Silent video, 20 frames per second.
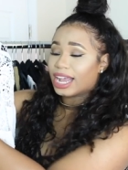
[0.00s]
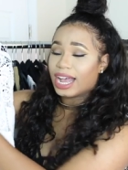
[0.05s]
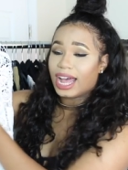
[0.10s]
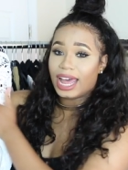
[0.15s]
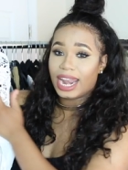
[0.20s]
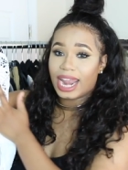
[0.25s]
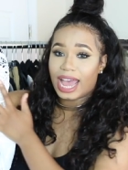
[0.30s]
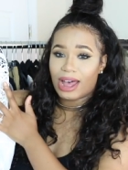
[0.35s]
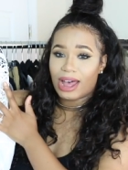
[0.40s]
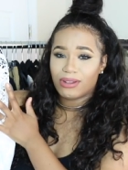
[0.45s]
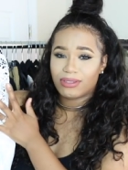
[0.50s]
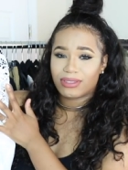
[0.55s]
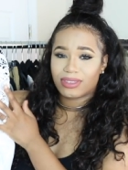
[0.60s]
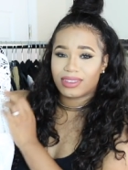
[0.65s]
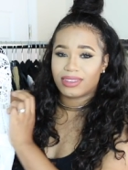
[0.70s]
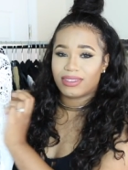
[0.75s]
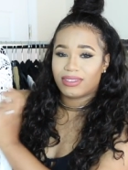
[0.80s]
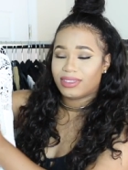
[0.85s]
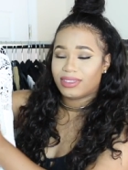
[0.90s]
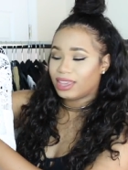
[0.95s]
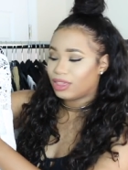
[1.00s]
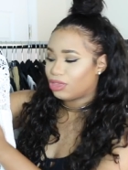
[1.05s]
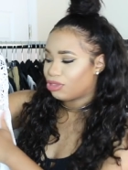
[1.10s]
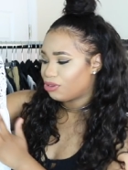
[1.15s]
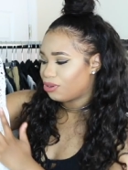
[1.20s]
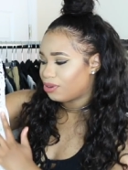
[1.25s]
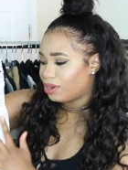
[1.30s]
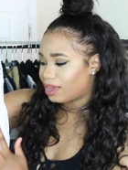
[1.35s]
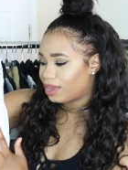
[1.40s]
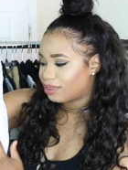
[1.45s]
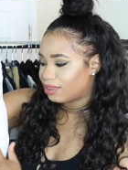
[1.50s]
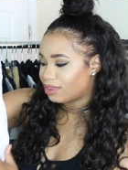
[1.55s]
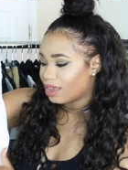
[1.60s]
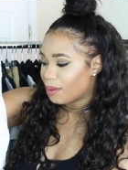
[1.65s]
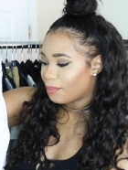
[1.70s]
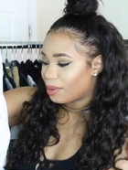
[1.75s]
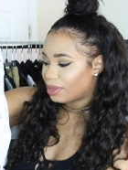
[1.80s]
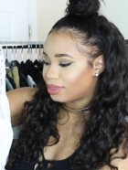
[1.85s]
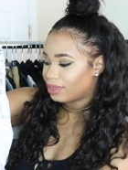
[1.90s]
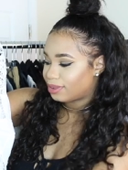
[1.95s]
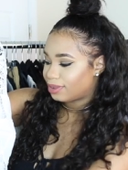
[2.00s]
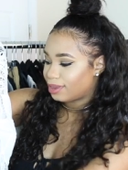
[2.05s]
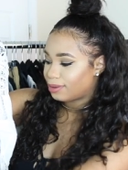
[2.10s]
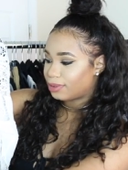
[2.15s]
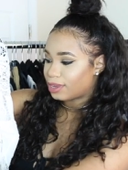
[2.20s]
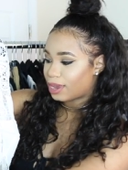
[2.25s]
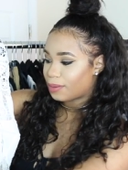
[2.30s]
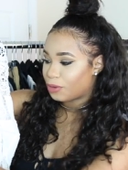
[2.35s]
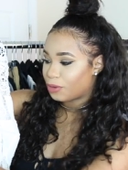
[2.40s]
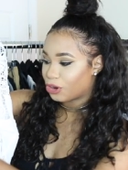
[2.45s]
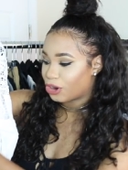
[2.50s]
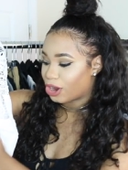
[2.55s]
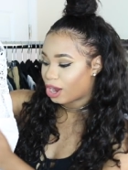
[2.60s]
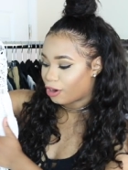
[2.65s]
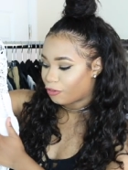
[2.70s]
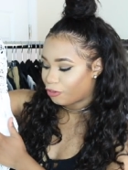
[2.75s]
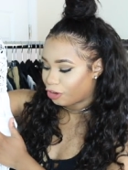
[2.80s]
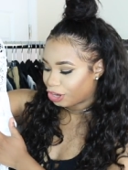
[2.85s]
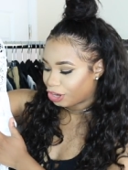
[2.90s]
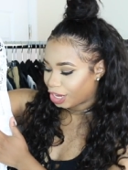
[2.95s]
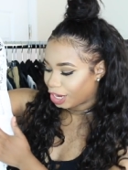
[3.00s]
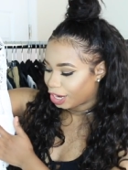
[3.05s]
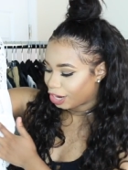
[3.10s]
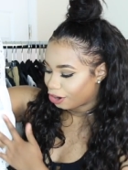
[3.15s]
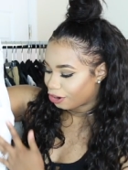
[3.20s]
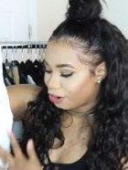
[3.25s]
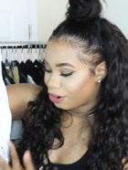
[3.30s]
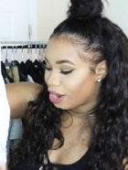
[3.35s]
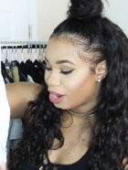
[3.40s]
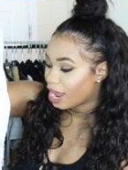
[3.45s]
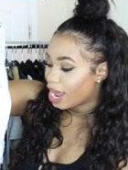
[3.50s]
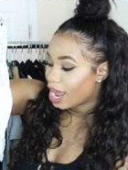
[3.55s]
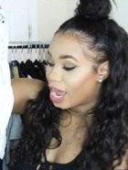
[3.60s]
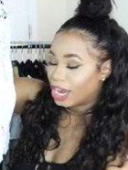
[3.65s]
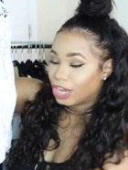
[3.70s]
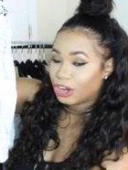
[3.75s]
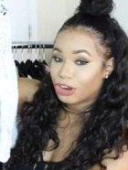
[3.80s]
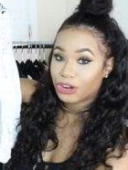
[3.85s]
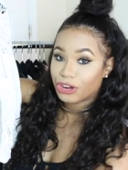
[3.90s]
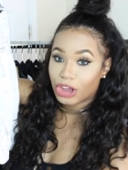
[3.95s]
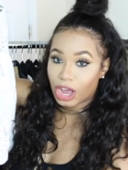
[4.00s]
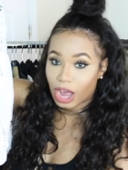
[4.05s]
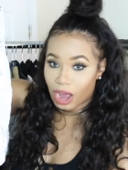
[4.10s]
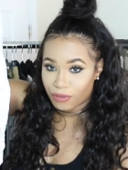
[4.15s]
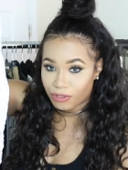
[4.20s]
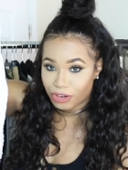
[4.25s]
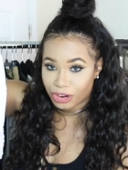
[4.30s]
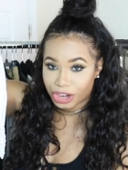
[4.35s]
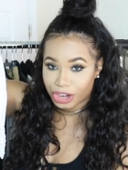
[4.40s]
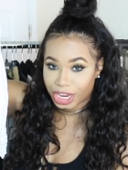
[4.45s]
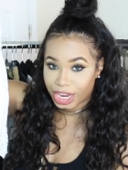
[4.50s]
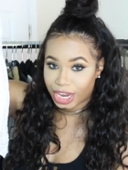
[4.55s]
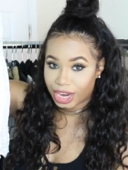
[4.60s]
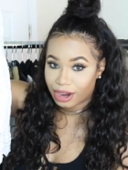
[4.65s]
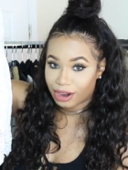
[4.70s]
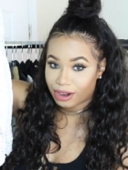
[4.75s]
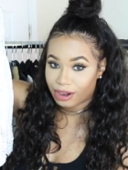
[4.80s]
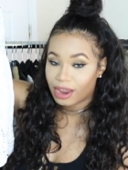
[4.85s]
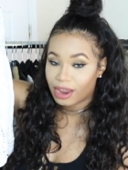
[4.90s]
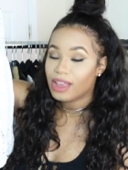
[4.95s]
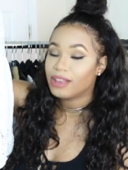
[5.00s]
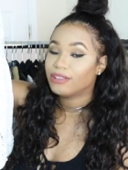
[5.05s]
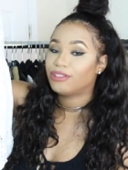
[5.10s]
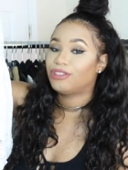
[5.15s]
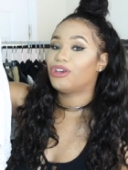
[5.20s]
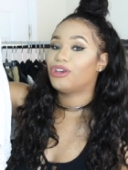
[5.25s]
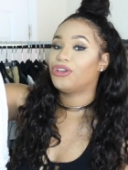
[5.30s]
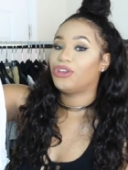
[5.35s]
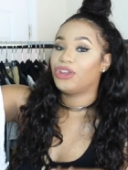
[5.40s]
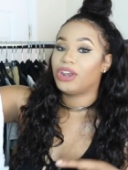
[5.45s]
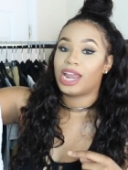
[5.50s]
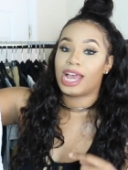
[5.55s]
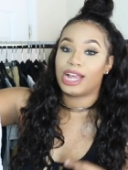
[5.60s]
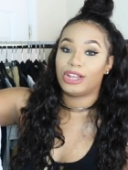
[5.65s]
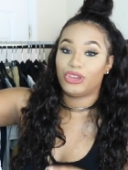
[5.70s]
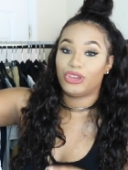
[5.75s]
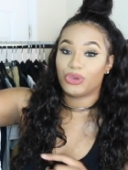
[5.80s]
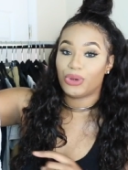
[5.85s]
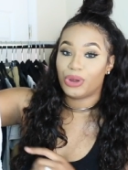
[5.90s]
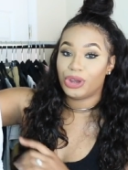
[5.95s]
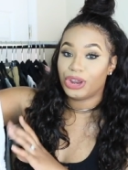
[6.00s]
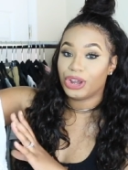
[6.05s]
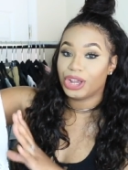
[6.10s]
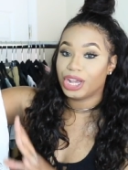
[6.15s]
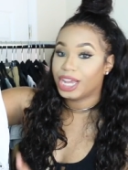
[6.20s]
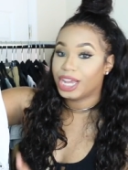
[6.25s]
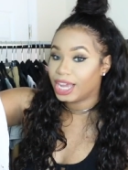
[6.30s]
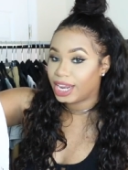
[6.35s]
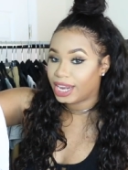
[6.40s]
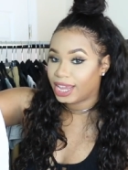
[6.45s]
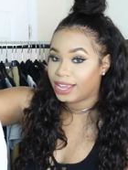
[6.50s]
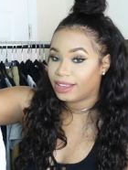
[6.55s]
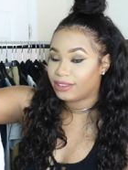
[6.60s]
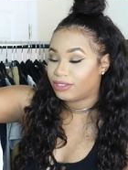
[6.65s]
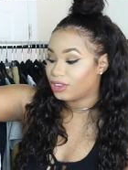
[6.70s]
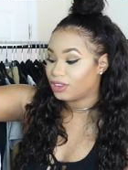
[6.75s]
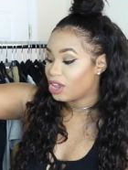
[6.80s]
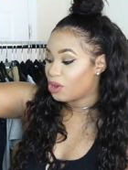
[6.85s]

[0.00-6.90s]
cutouts and see-throughness, but at the same time you're covered here and you're covered here, so you're not showing your goodies